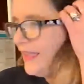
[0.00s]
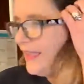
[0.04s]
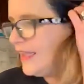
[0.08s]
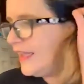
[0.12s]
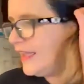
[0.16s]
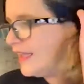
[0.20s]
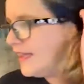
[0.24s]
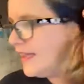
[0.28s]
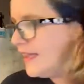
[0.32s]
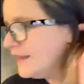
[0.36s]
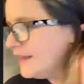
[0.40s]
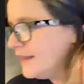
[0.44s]

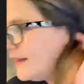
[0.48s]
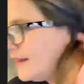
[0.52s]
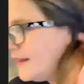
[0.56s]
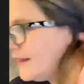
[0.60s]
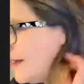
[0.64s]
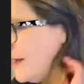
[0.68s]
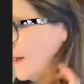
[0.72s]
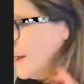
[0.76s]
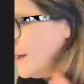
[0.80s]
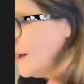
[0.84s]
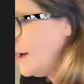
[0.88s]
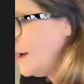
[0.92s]
And
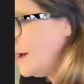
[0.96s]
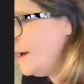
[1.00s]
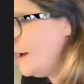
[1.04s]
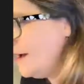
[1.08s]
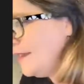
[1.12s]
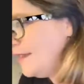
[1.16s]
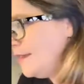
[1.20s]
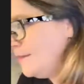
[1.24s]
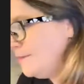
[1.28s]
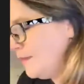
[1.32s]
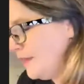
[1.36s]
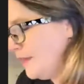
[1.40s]

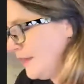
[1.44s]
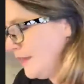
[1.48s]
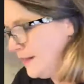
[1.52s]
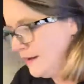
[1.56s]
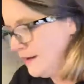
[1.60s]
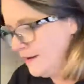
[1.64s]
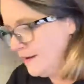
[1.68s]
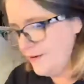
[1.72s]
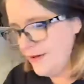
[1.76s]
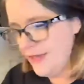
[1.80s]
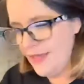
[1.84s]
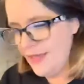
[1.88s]
I am going to
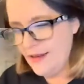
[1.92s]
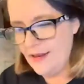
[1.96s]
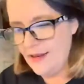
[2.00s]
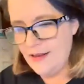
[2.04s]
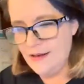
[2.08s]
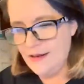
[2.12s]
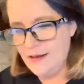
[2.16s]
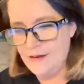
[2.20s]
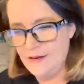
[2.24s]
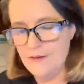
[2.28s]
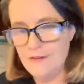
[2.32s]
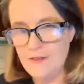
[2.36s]
go ahead
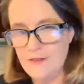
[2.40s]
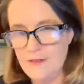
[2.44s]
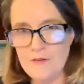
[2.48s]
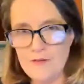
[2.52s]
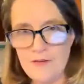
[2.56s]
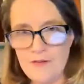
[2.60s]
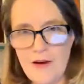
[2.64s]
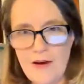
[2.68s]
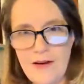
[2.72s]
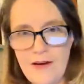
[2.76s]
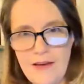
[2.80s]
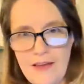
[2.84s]
and do the
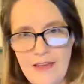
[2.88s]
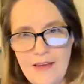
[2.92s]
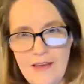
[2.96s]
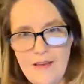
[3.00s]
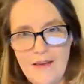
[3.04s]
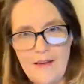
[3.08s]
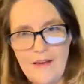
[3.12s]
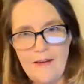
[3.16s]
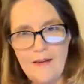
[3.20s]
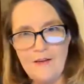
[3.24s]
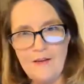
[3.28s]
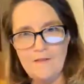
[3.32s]

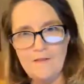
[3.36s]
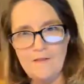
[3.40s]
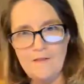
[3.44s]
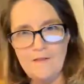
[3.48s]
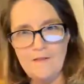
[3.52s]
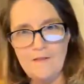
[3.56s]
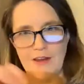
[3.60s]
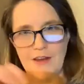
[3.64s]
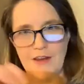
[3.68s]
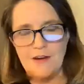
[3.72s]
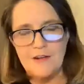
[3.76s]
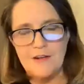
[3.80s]
drawing
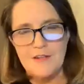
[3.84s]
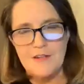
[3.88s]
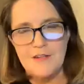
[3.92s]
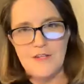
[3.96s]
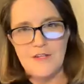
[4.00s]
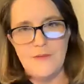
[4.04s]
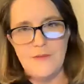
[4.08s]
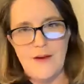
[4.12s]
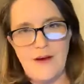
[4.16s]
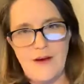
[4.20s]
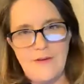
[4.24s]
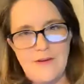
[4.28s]
for your
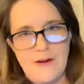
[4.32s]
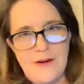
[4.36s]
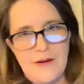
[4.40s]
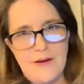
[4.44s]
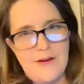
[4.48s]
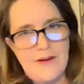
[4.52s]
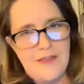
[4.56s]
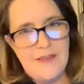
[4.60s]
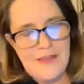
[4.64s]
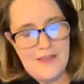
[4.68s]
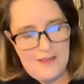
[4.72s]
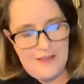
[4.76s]
2-hour
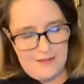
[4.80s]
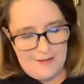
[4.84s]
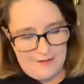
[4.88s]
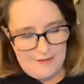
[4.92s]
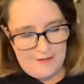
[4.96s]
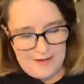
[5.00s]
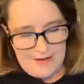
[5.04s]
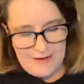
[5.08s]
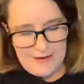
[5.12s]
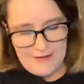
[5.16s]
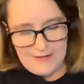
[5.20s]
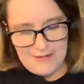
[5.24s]
cooking
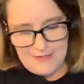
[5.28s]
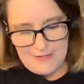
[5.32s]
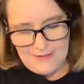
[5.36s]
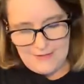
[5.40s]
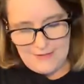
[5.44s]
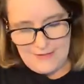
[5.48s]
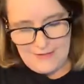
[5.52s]
class,